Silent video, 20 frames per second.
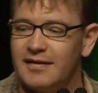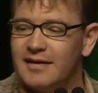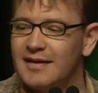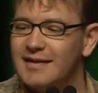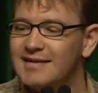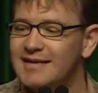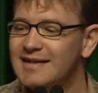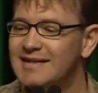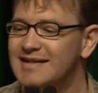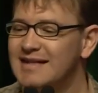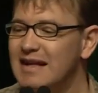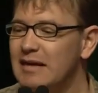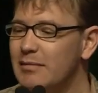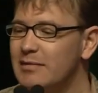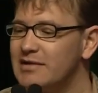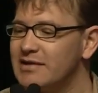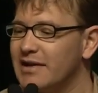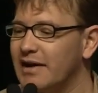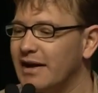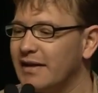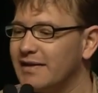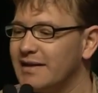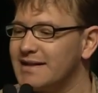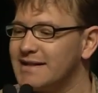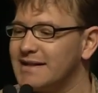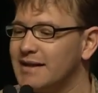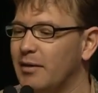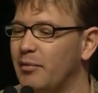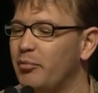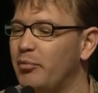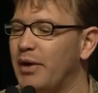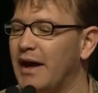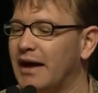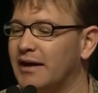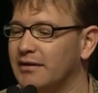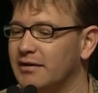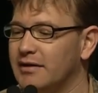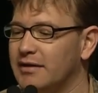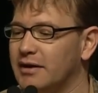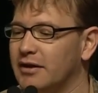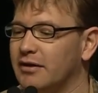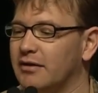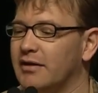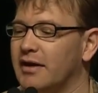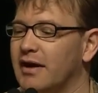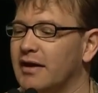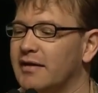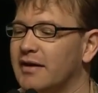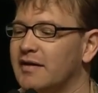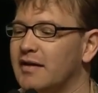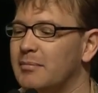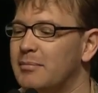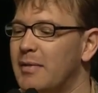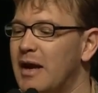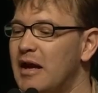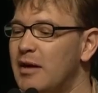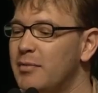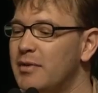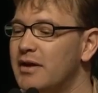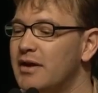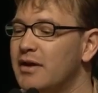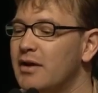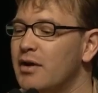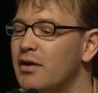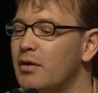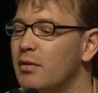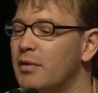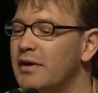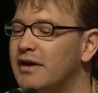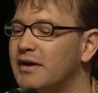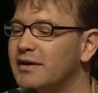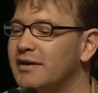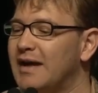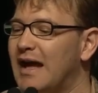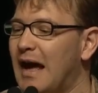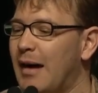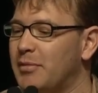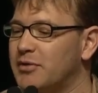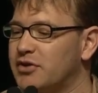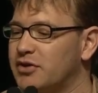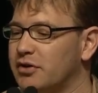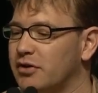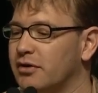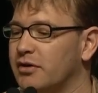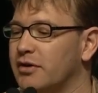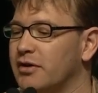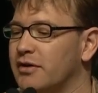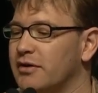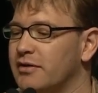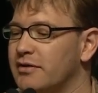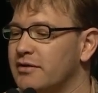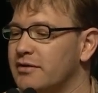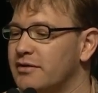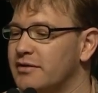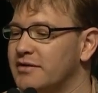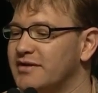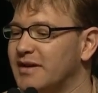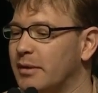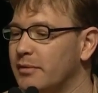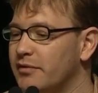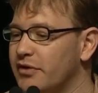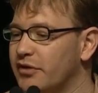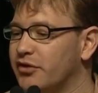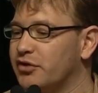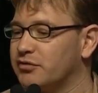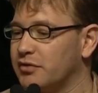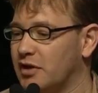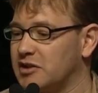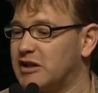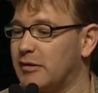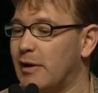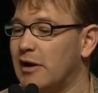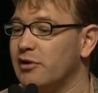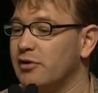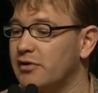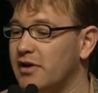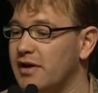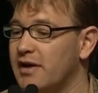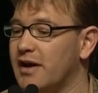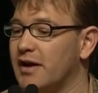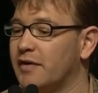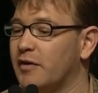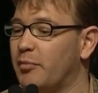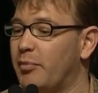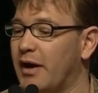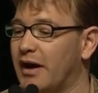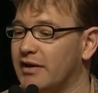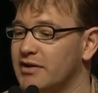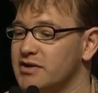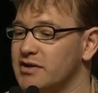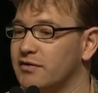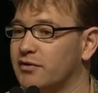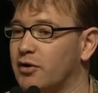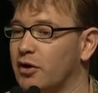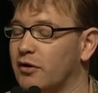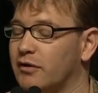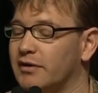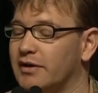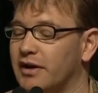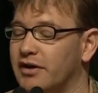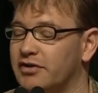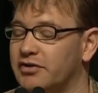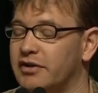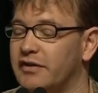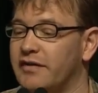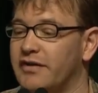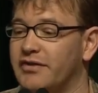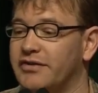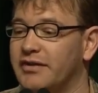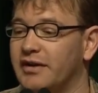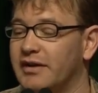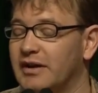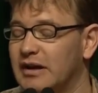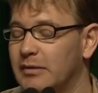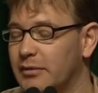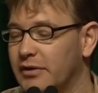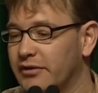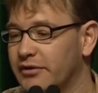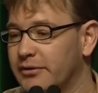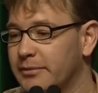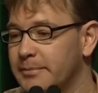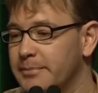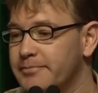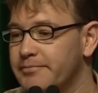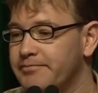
It seems like there's some pattern here, and that maybe we can capture some of this structure by looking at the patterns of correlation in these dynamics.